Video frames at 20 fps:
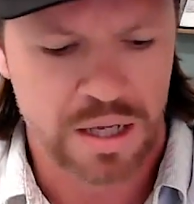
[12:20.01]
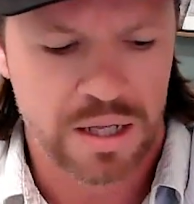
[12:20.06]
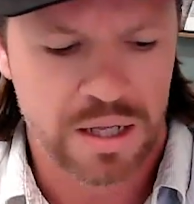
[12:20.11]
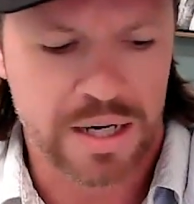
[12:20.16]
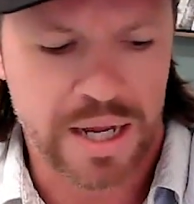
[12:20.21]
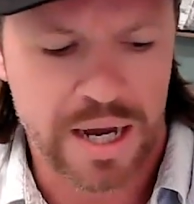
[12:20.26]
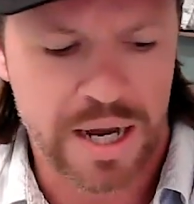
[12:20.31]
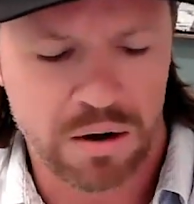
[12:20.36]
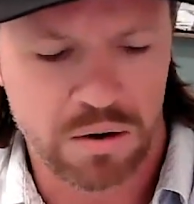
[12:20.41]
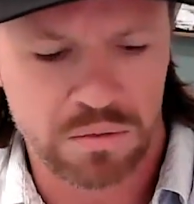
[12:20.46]

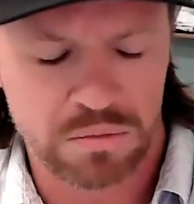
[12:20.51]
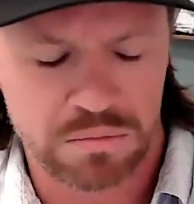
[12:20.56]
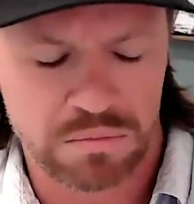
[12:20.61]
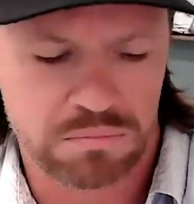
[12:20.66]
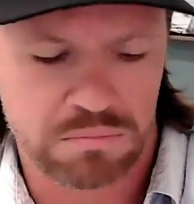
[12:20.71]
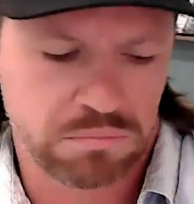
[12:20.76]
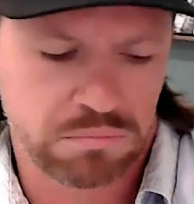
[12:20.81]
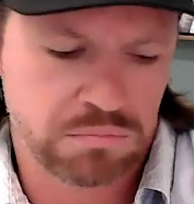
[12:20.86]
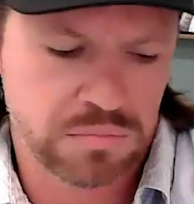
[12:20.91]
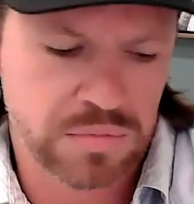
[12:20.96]
Now,
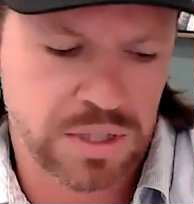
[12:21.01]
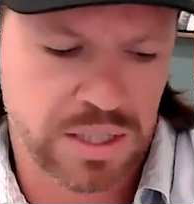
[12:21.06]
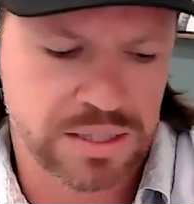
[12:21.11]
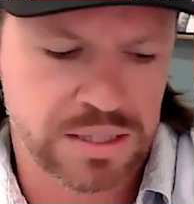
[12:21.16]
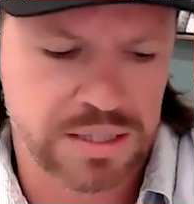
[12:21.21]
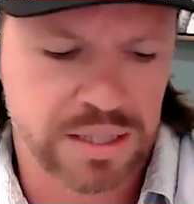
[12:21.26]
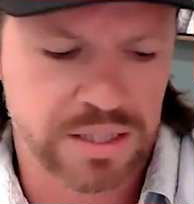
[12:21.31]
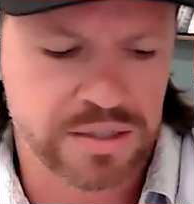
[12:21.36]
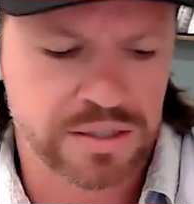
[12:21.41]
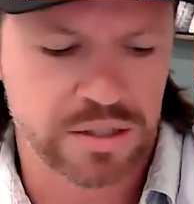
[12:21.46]

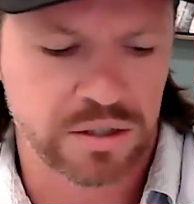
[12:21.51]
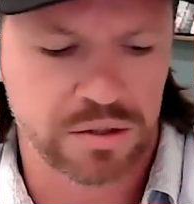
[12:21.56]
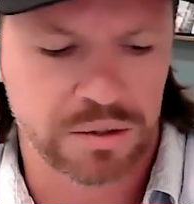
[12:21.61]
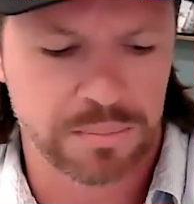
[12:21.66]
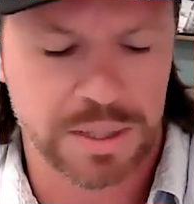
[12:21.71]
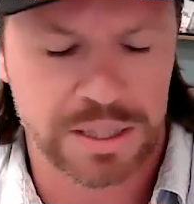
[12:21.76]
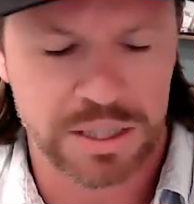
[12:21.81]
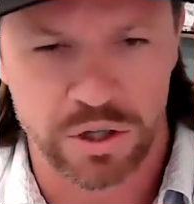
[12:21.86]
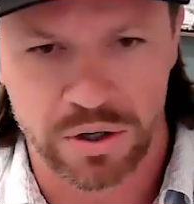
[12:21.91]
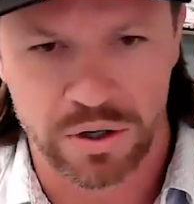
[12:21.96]
doesn't necessarily
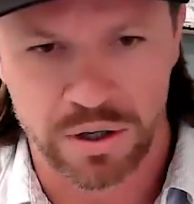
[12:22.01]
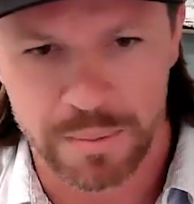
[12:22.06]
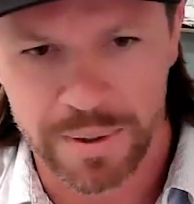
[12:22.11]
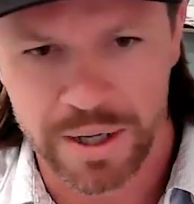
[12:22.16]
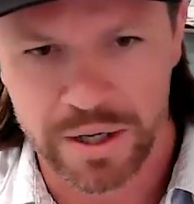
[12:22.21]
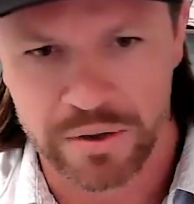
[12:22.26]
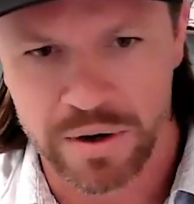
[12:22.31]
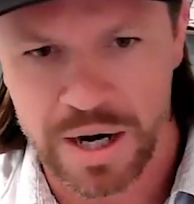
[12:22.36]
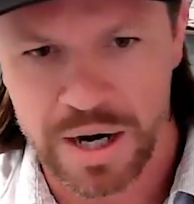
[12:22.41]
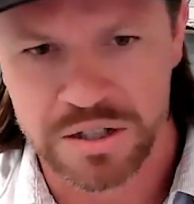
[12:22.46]
mean that you're going to
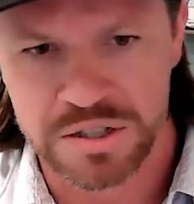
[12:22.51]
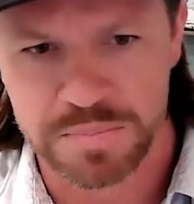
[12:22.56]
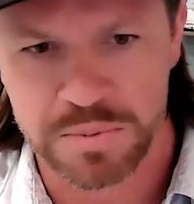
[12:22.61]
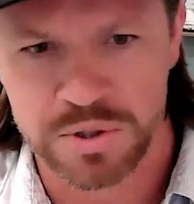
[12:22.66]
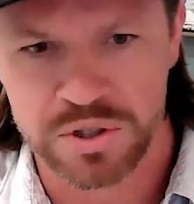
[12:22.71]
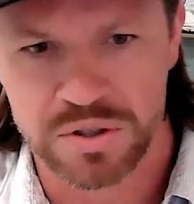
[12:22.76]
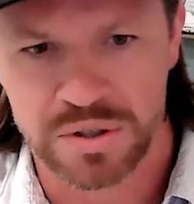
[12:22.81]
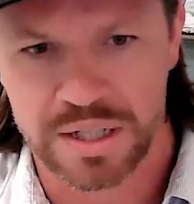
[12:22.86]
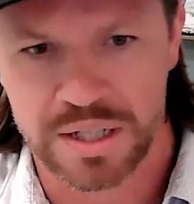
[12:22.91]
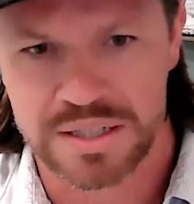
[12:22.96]
buy their house,
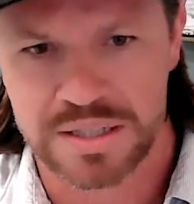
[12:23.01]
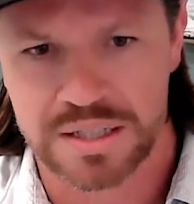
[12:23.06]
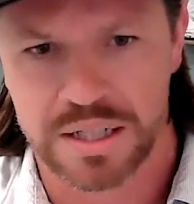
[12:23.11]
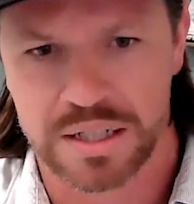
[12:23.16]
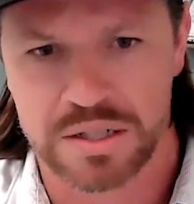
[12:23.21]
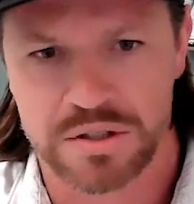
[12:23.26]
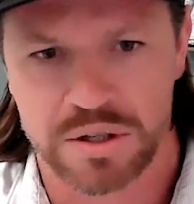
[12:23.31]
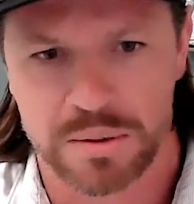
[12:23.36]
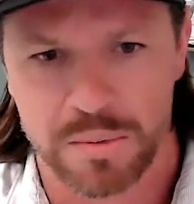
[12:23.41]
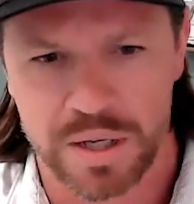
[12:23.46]
but you get a steady
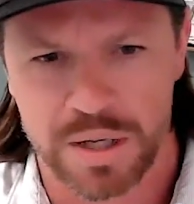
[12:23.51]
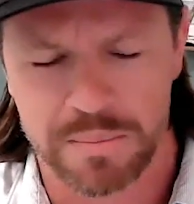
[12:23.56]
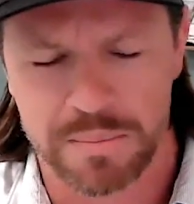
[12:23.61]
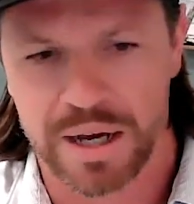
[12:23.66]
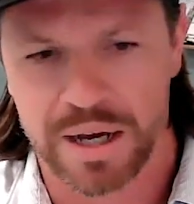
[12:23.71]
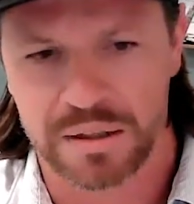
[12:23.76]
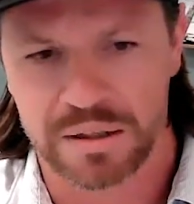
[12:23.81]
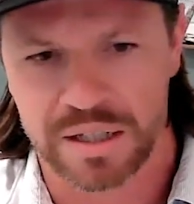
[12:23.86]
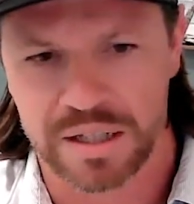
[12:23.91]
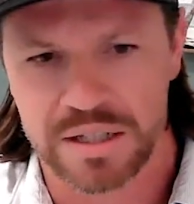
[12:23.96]
stream of
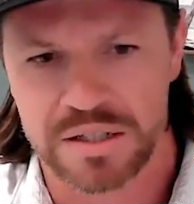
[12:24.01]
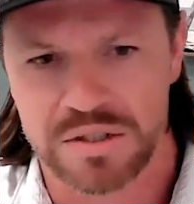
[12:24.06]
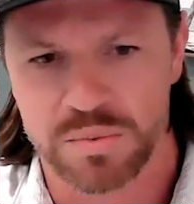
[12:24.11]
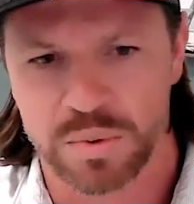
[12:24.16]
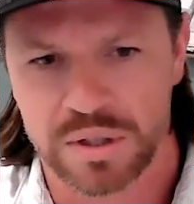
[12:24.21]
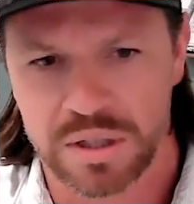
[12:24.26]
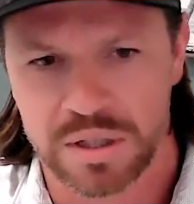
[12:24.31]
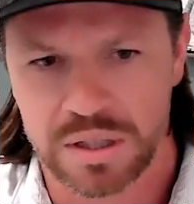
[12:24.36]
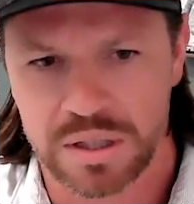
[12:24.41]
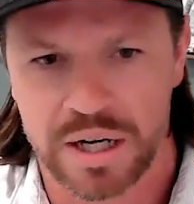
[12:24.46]
inbound leads
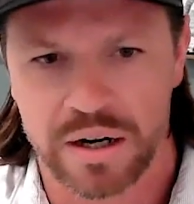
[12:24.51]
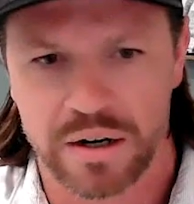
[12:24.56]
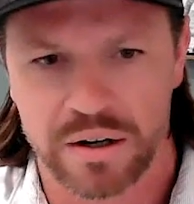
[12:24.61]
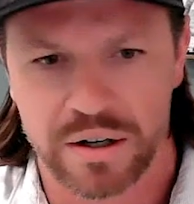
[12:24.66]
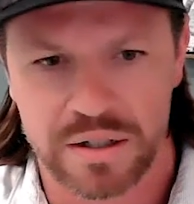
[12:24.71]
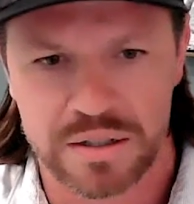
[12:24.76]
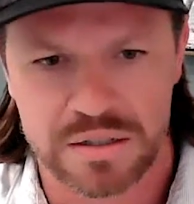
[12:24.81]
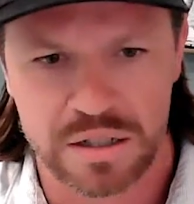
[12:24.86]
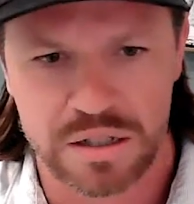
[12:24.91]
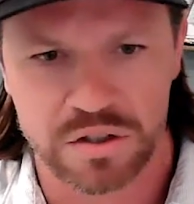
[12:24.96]
within the
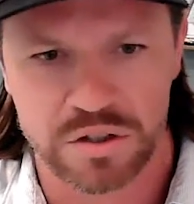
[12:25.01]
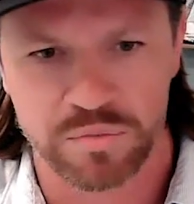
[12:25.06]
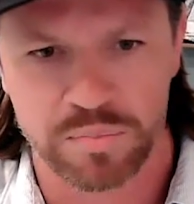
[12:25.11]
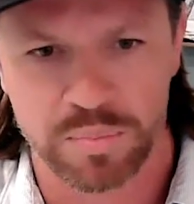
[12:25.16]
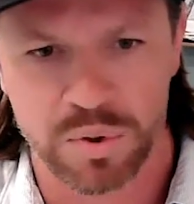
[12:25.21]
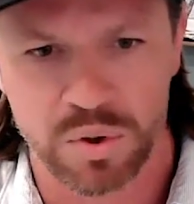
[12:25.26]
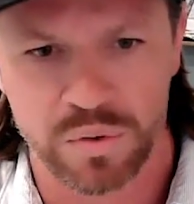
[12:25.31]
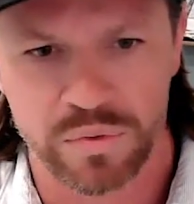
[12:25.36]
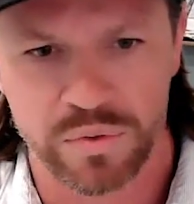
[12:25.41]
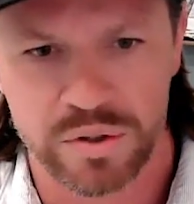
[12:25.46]
areas that you've
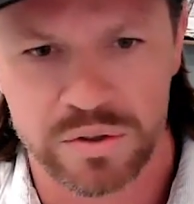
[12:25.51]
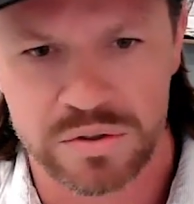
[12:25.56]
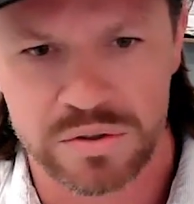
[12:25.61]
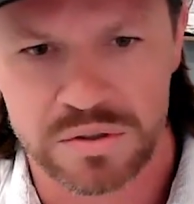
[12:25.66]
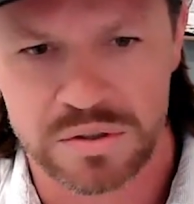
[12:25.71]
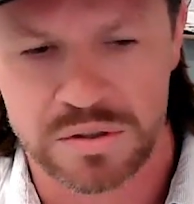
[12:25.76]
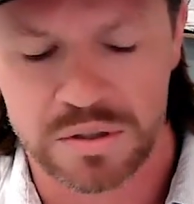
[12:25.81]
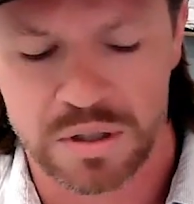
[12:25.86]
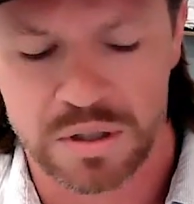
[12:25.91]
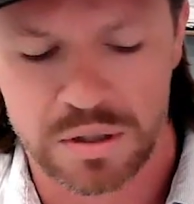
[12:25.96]
pulled
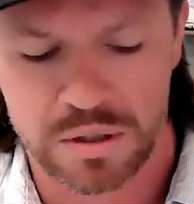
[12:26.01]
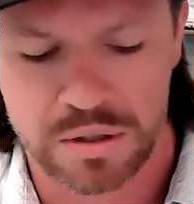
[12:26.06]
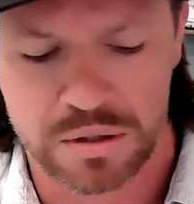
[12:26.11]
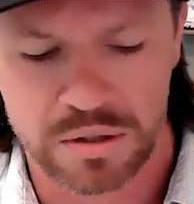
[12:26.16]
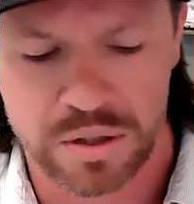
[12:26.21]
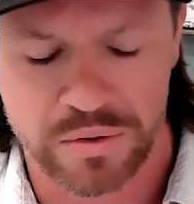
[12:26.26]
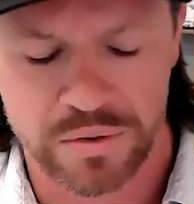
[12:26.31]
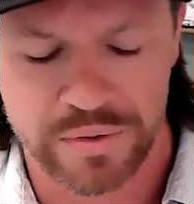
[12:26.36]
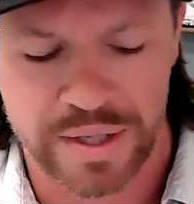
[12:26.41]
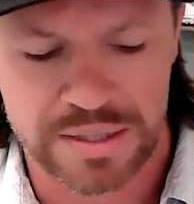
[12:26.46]
those,
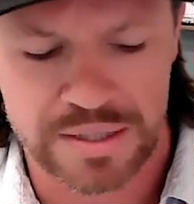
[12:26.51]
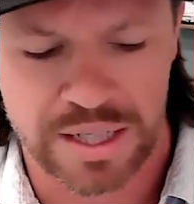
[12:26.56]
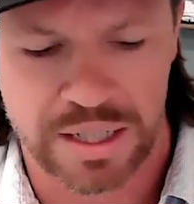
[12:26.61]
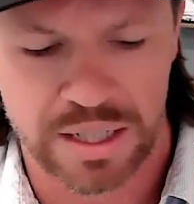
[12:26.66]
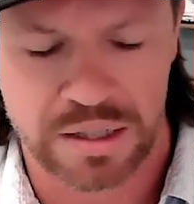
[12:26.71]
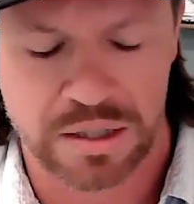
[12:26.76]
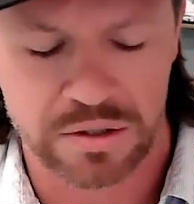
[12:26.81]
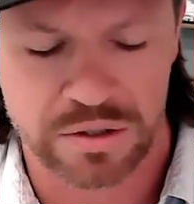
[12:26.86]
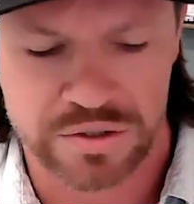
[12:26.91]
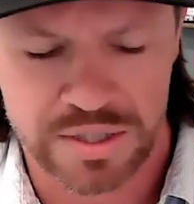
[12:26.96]
that
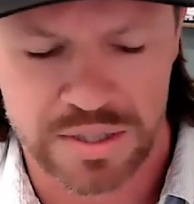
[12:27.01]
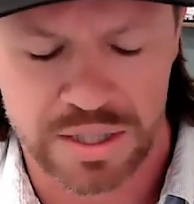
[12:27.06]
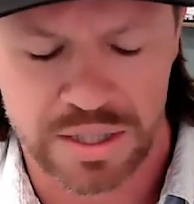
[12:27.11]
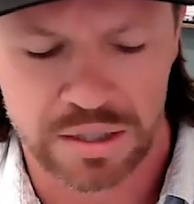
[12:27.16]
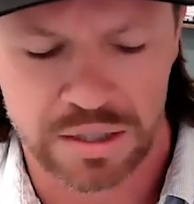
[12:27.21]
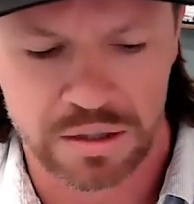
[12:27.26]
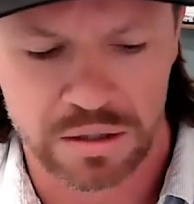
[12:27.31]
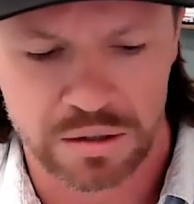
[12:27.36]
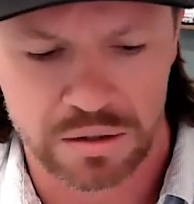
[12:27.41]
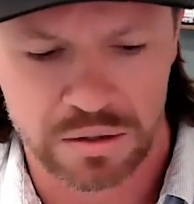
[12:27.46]
data and you're
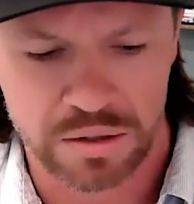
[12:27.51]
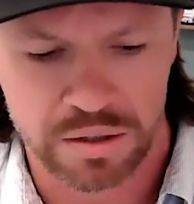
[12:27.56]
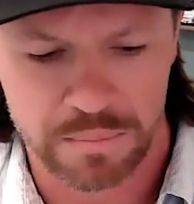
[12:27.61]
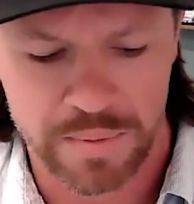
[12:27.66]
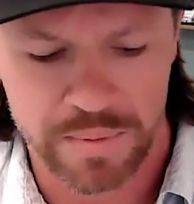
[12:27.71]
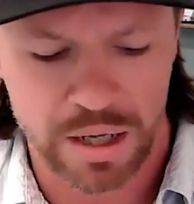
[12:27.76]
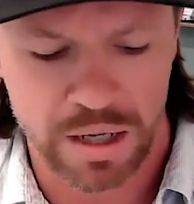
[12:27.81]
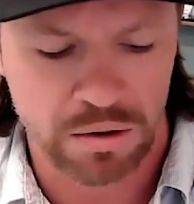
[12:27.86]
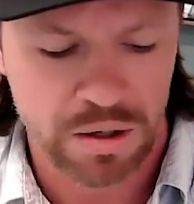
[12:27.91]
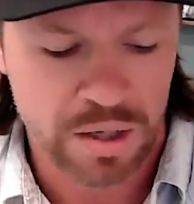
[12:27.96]
sending your
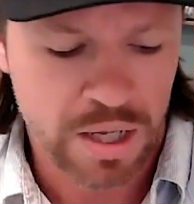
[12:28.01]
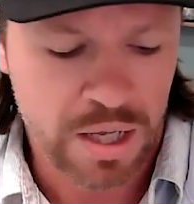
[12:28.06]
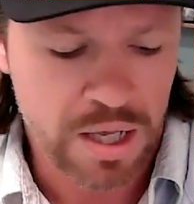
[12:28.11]
mail.